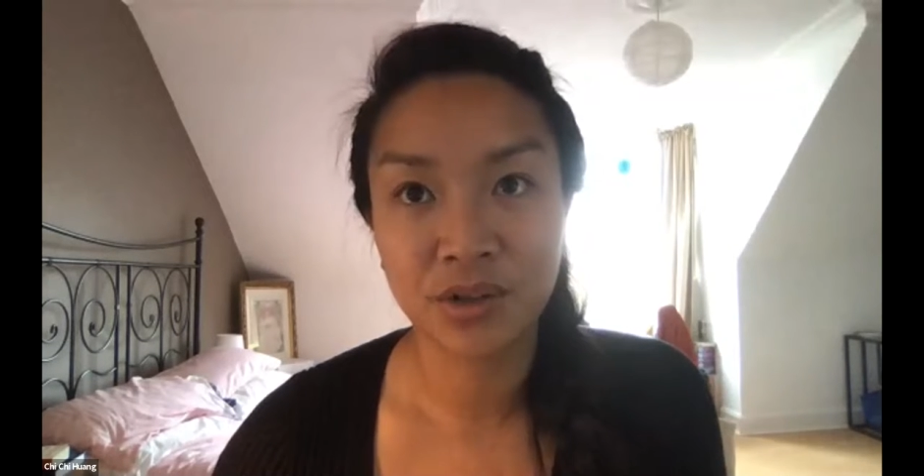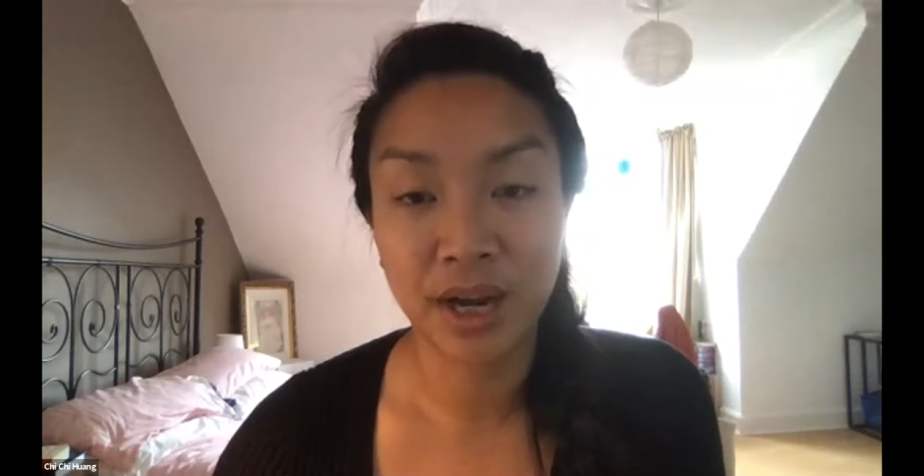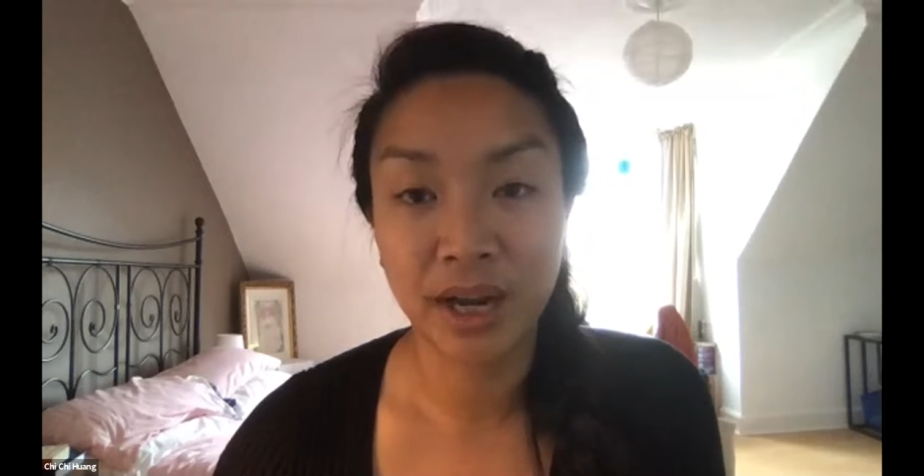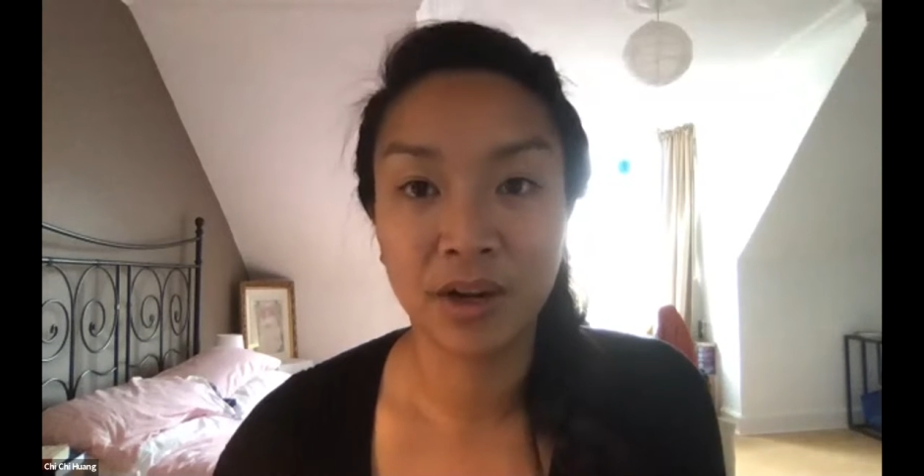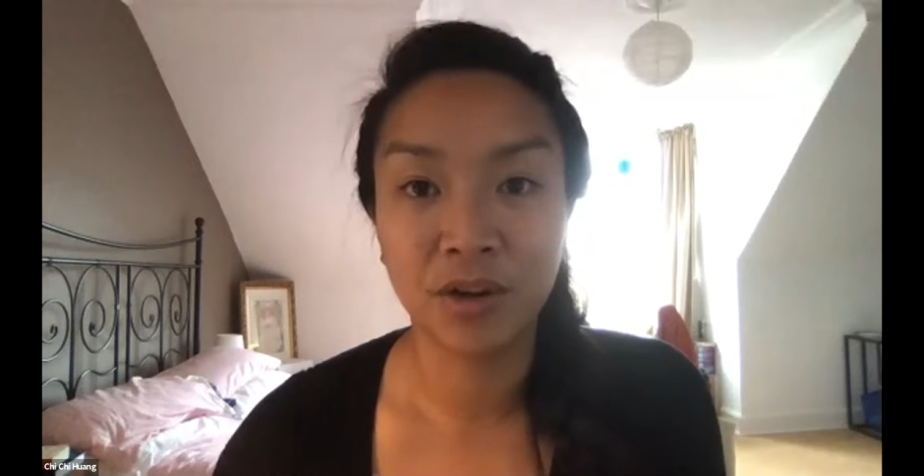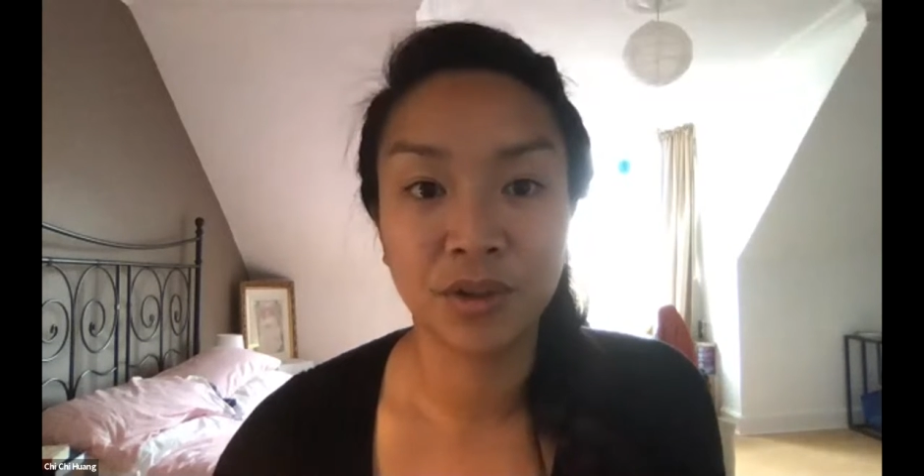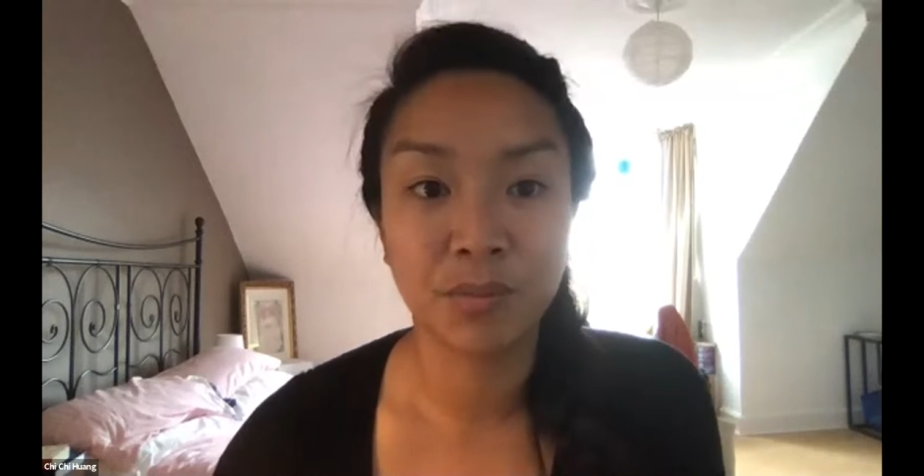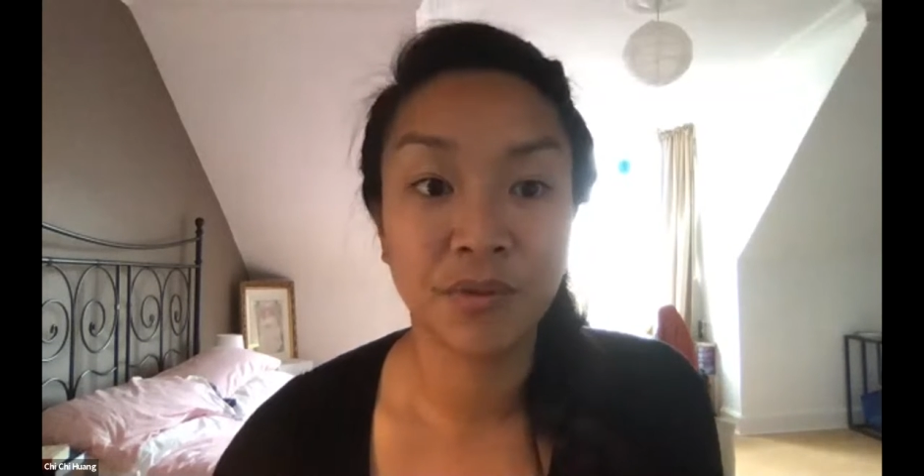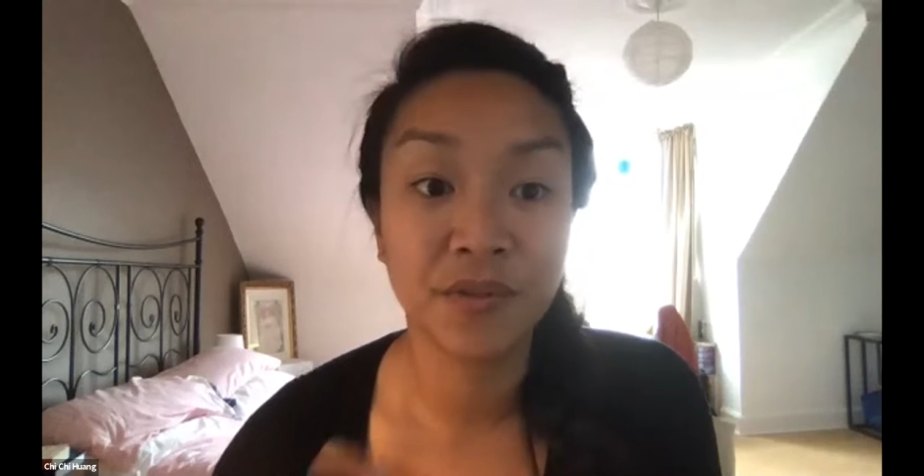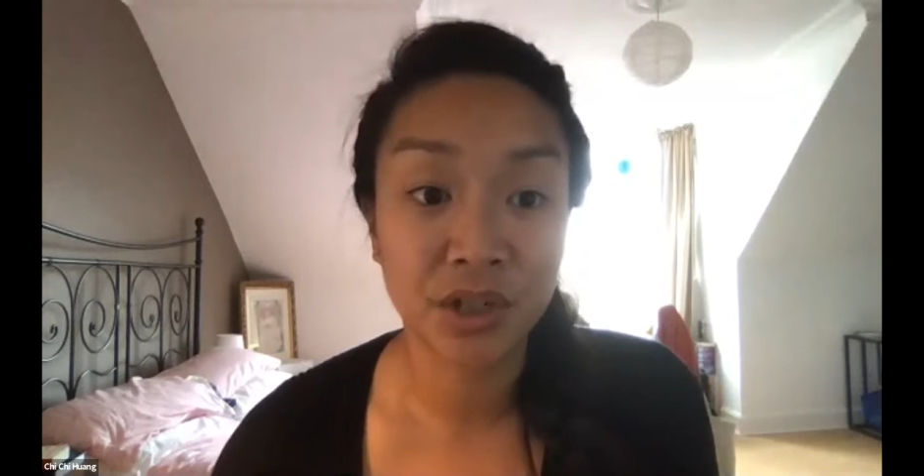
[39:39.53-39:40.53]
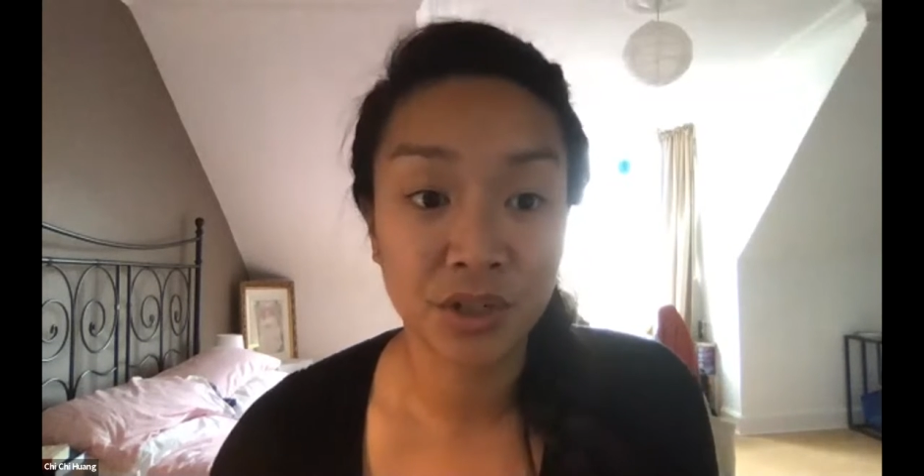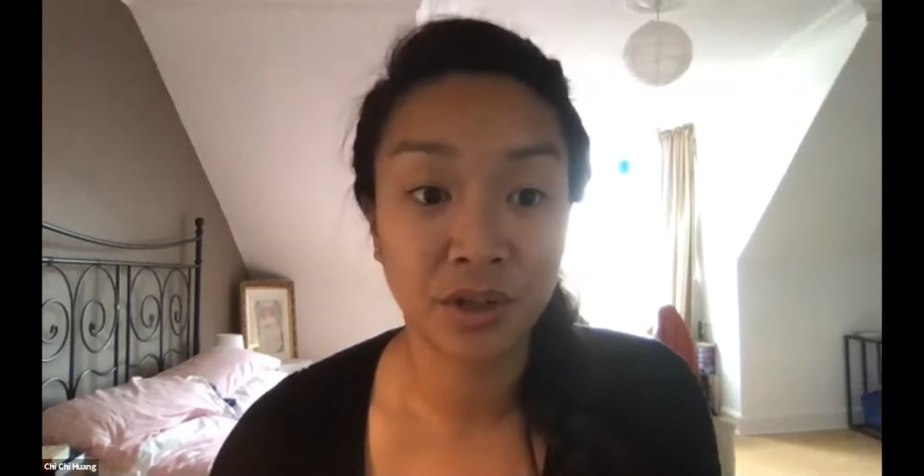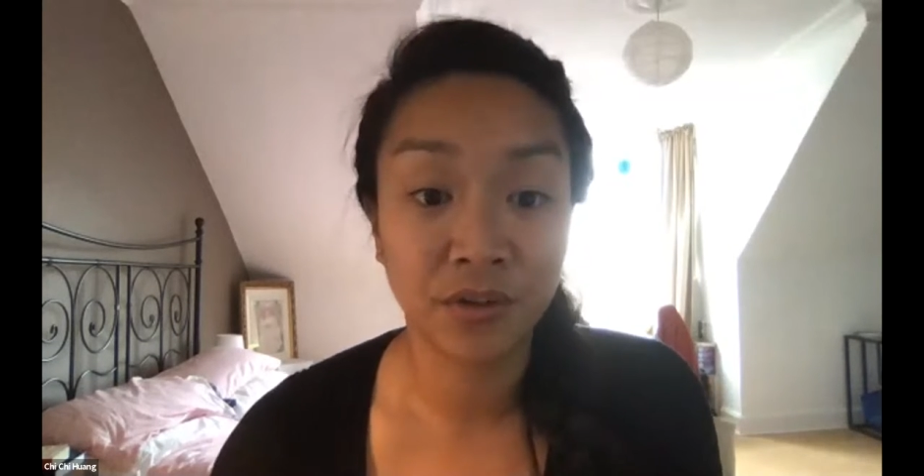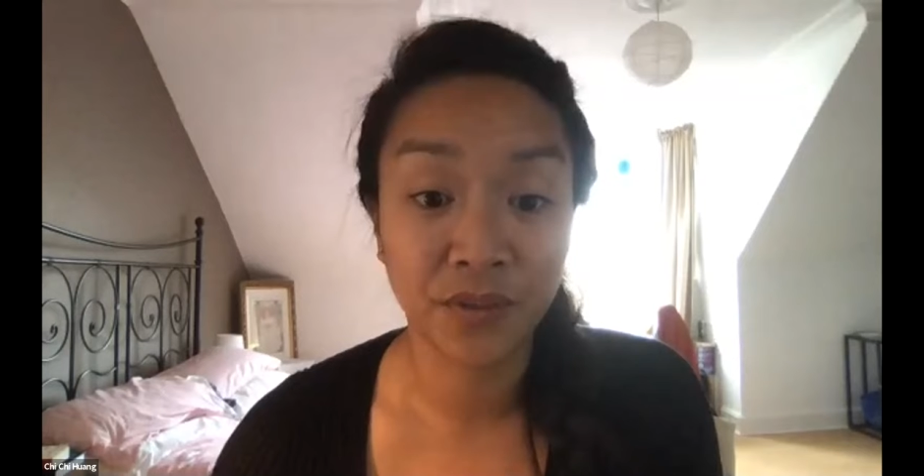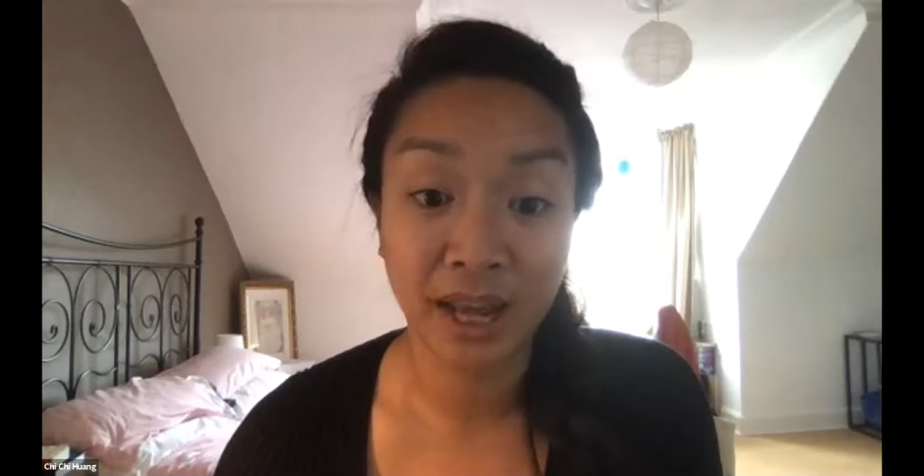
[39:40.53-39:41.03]
training or the provision
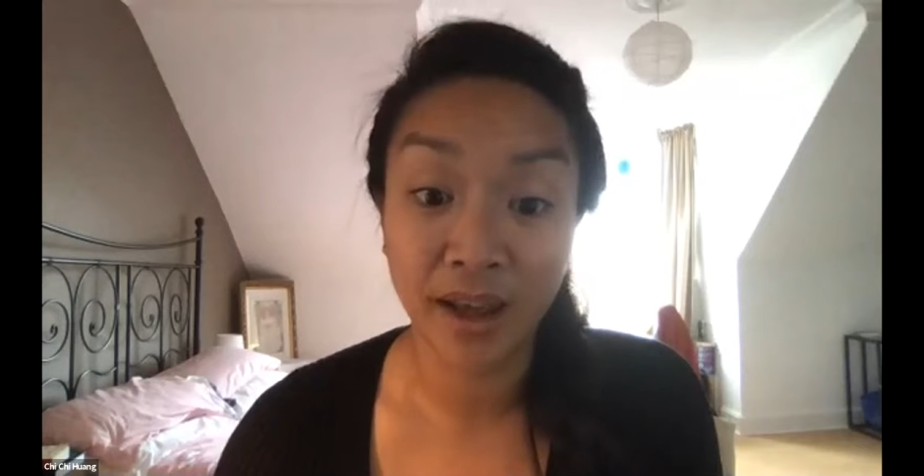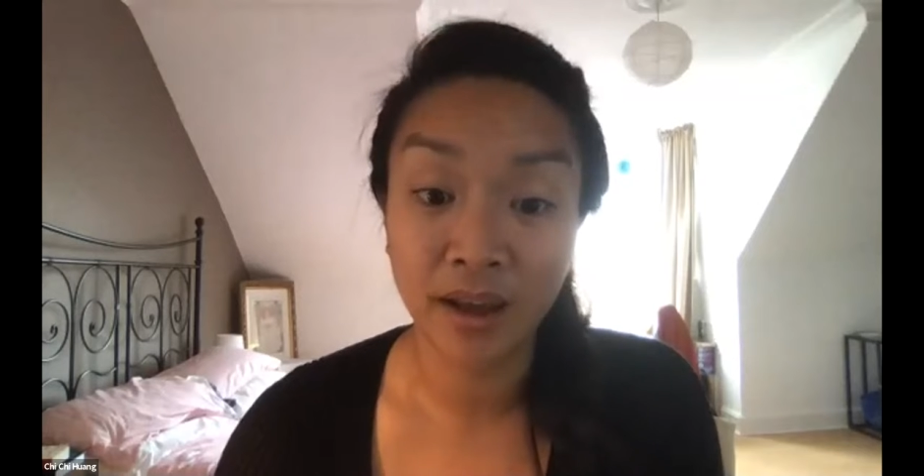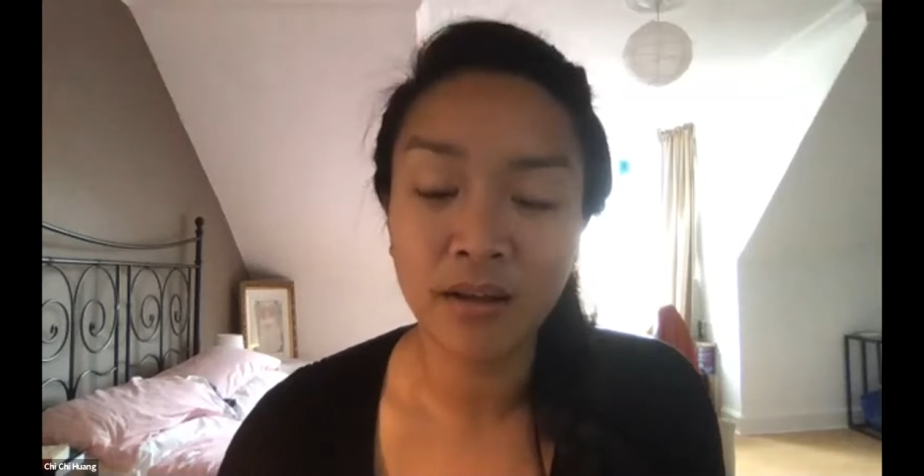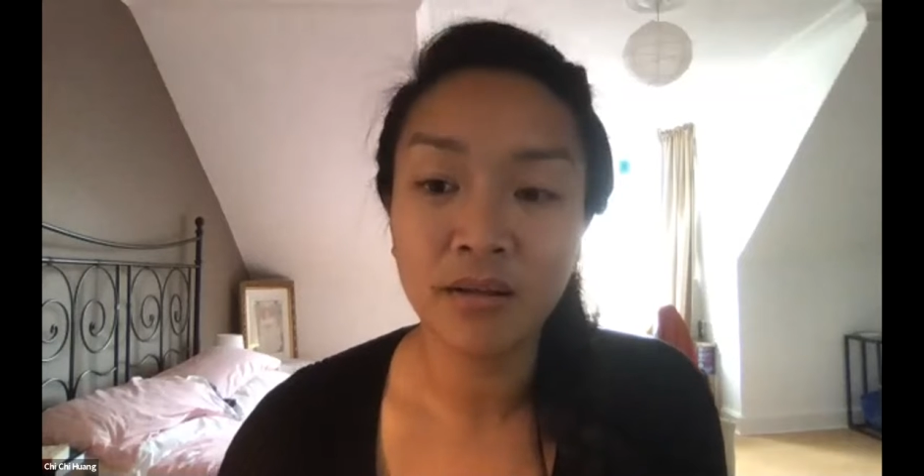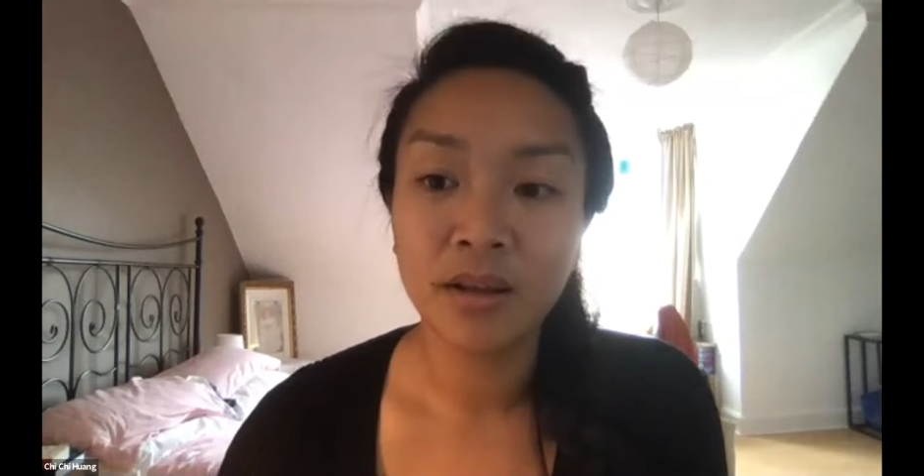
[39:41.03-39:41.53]
of care.